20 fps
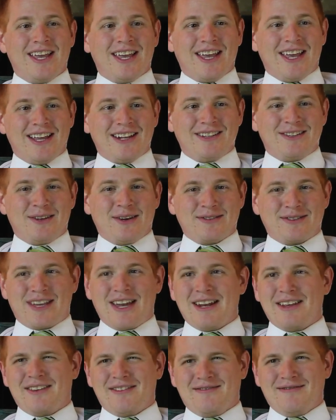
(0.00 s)
And so I was
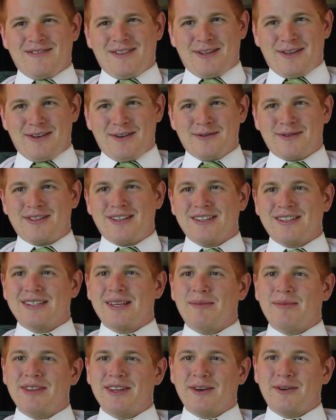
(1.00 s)
kind of used to
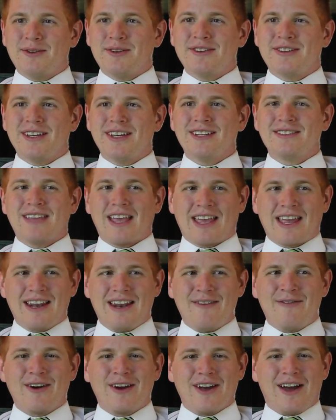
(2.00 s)
some of the older things. Like, I
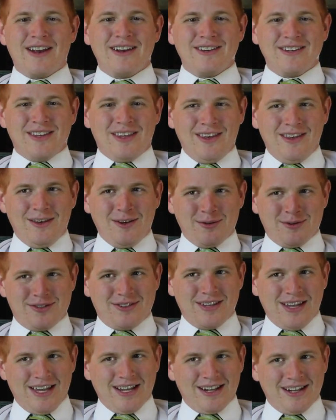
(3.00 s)
never got
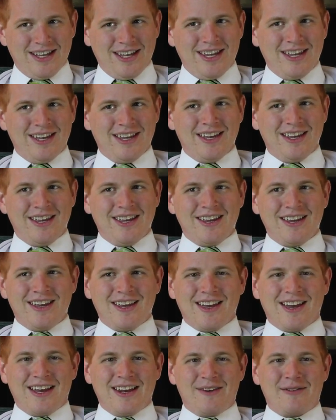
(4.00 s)
used to Italy.
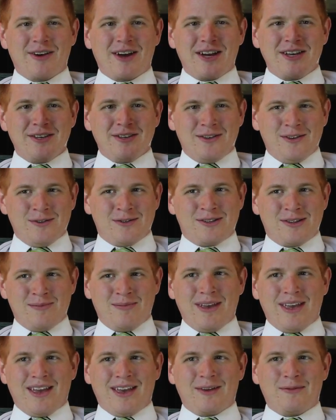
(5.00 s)
I never got used to
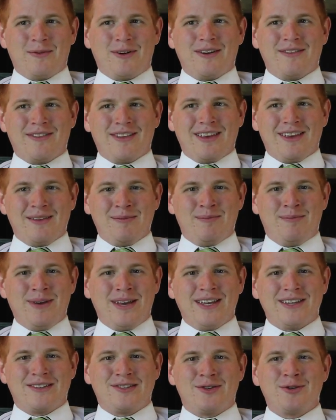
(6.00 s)
being in one of the
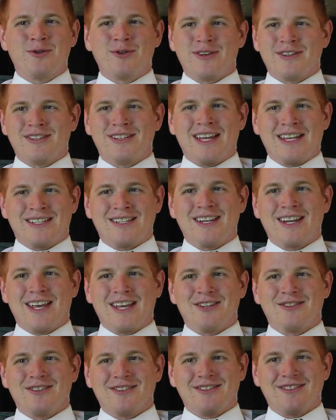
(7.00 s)
biggest tourist
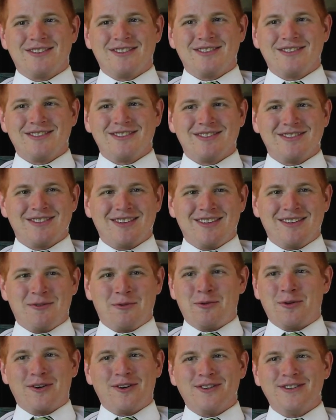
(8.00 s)
destinations in
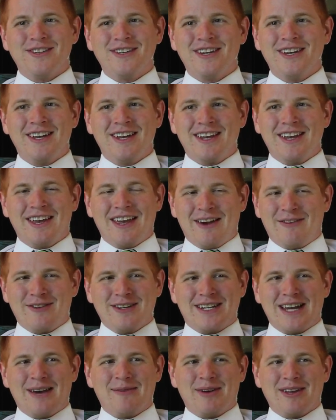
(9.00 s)
the world.
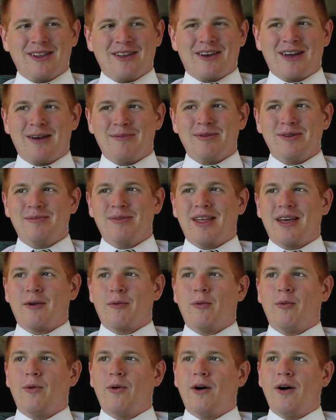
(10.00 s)
Every time I'd look up, I'd be
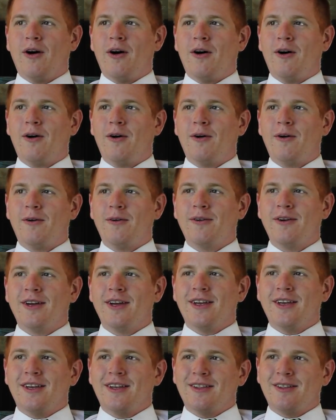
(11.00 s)
like, whoa,
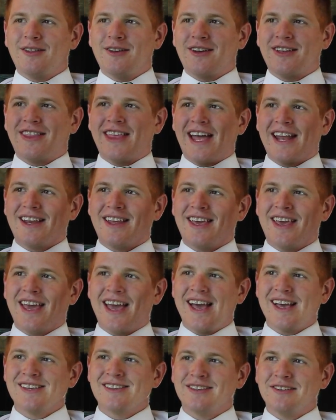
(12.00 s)
look at that
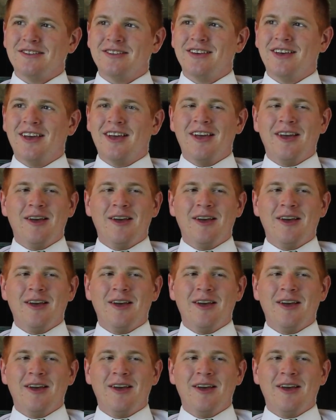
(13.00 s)
castle.